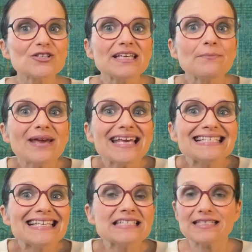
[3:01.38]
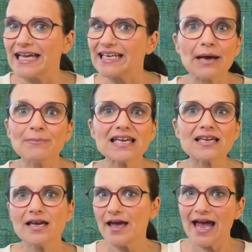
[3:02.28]
it makes it dynamic
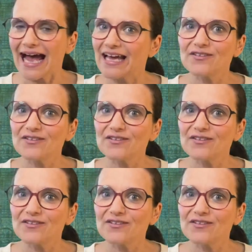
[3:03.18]
and